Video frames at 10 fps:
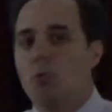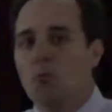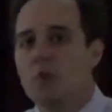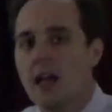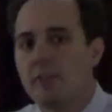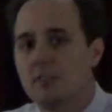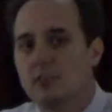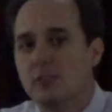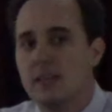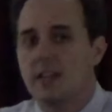We'll have
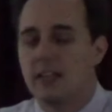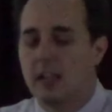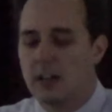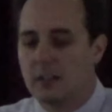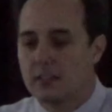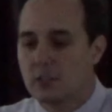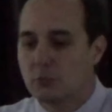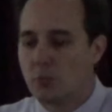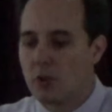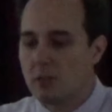to end there
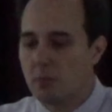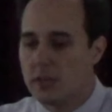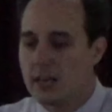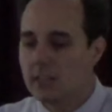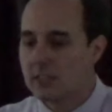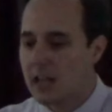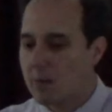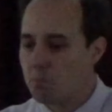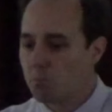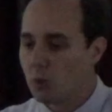this morning, but next time